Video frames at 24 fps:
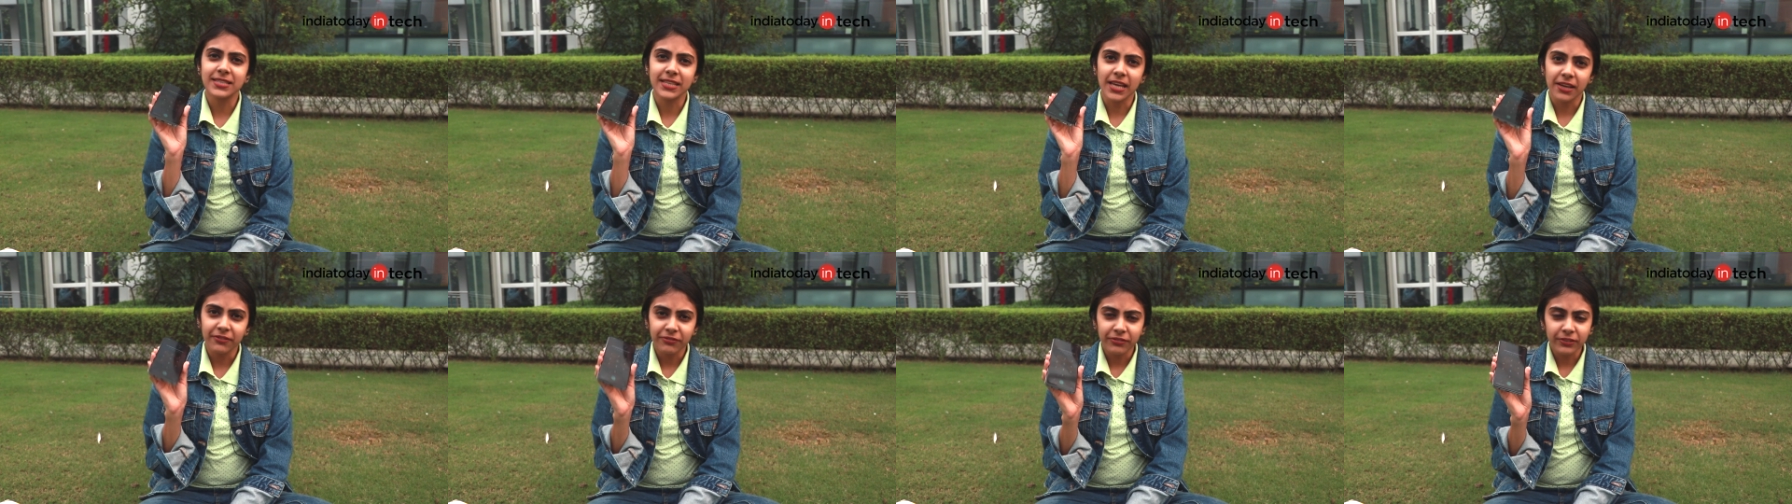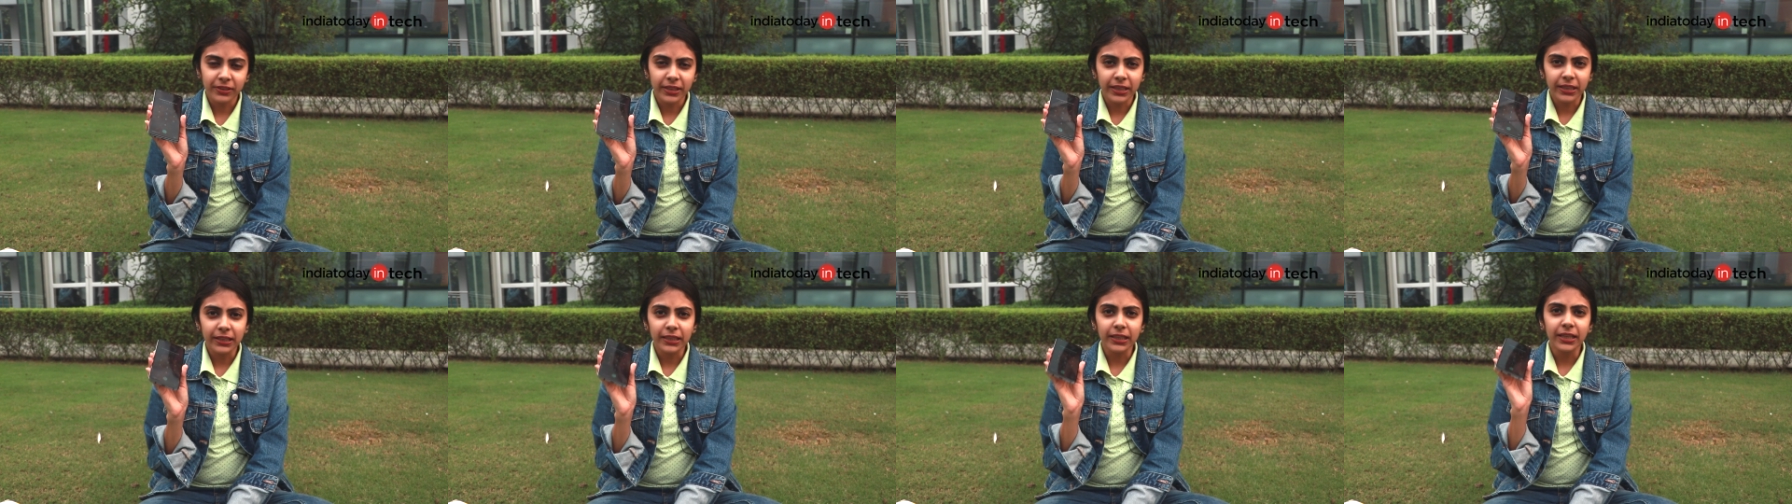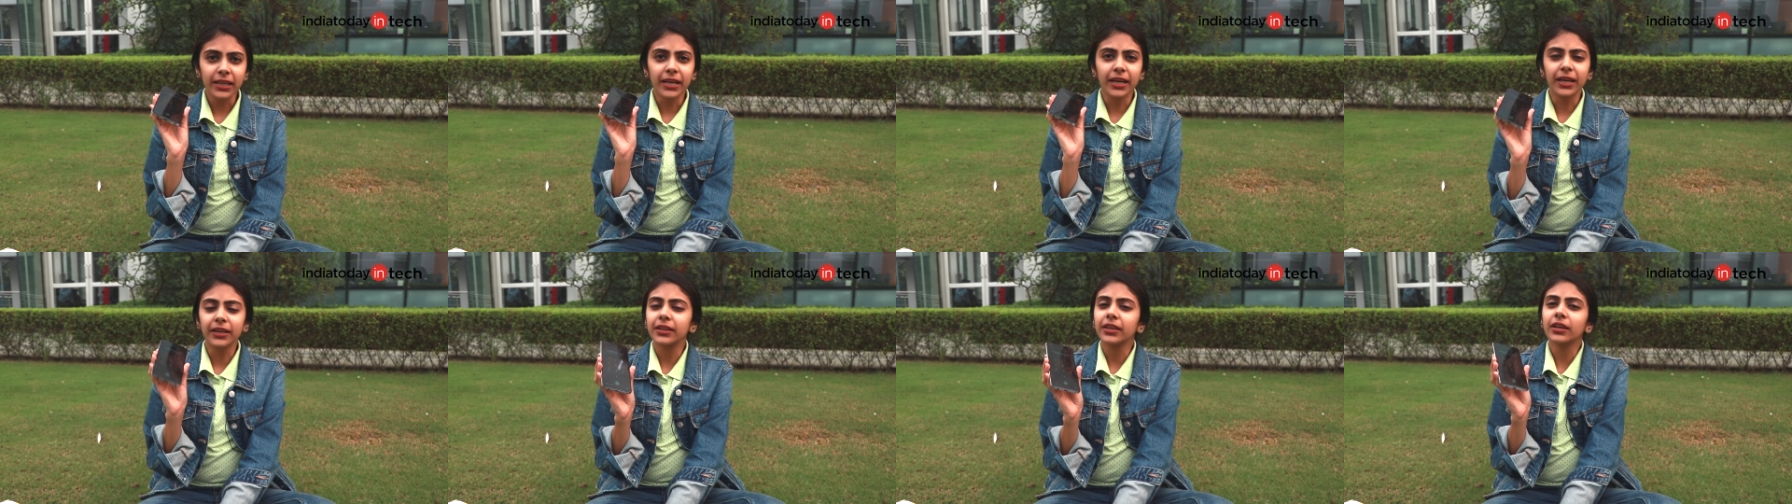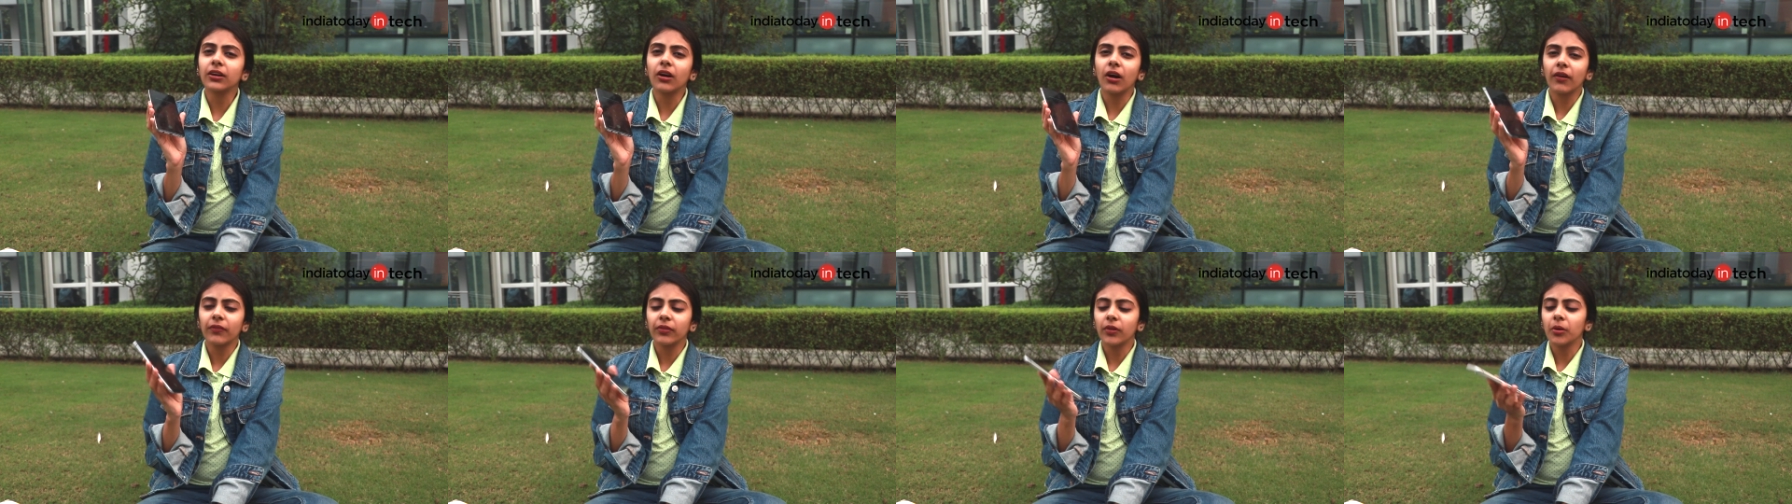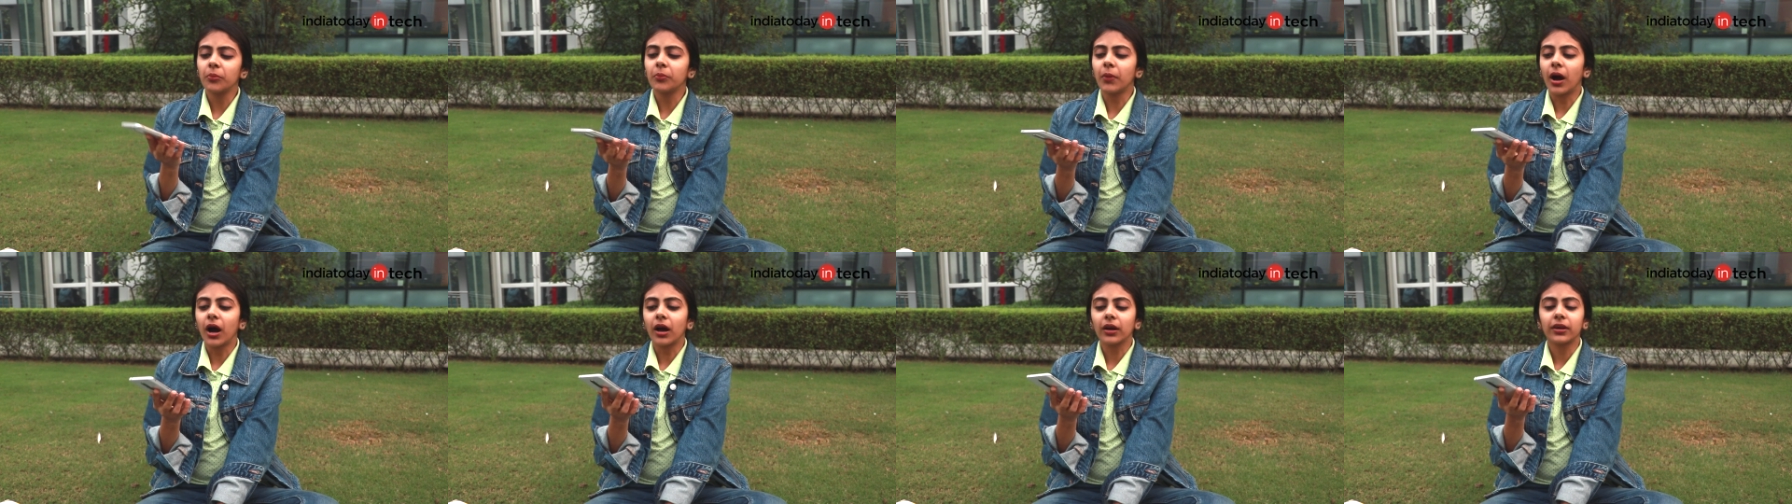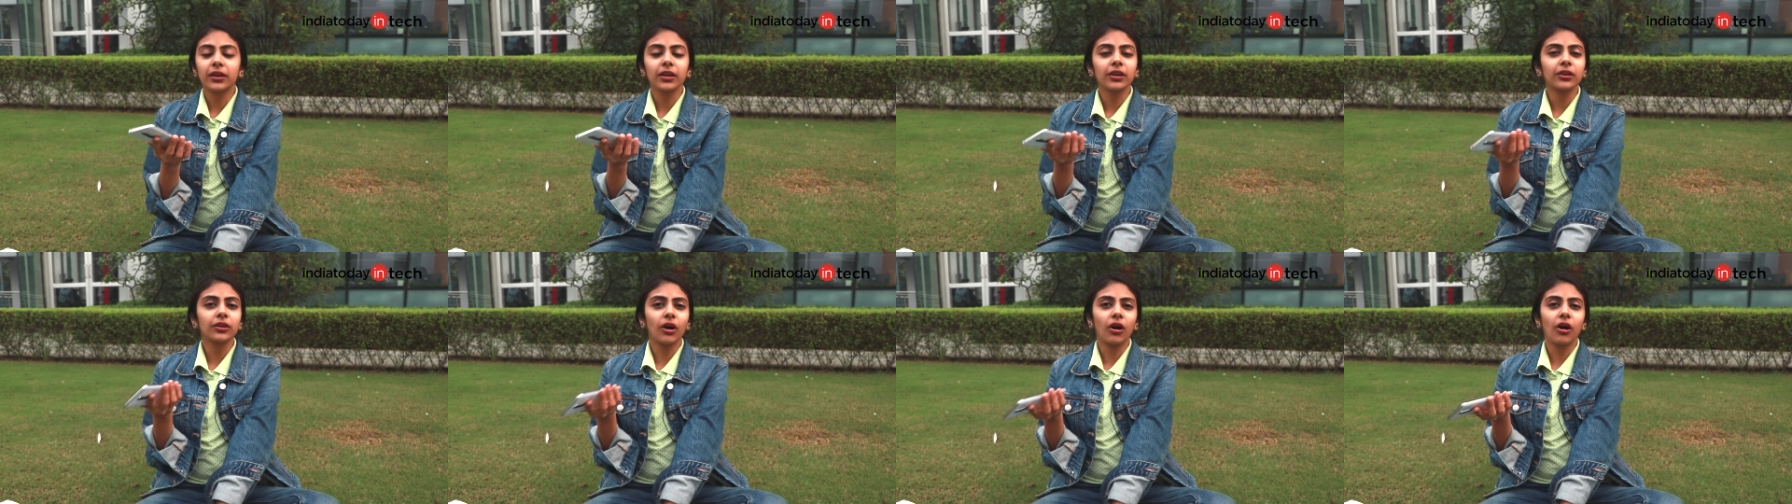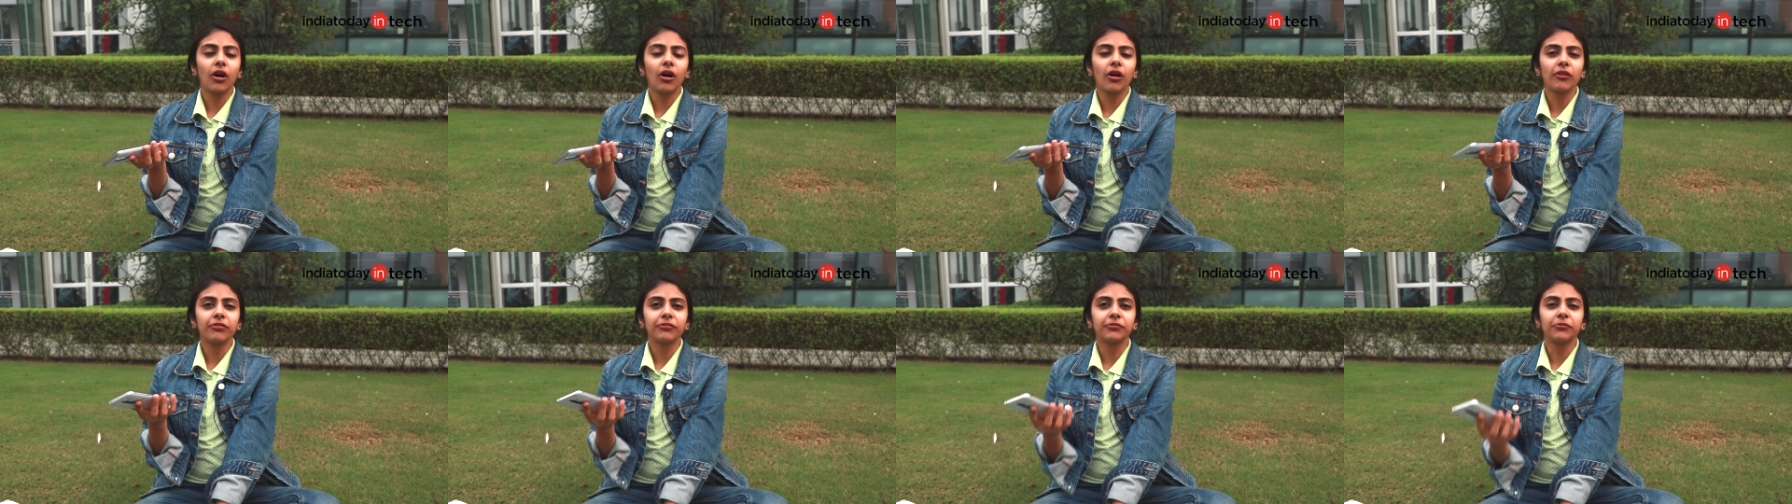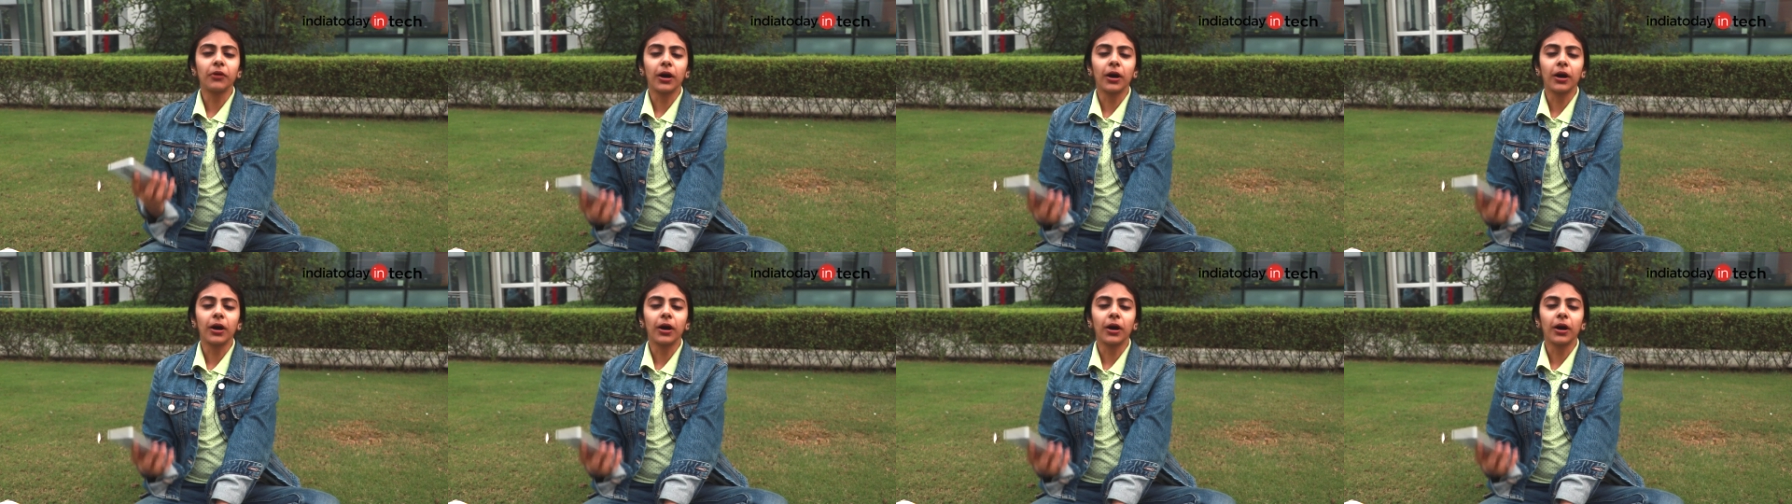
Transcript: definitely hitting on the market of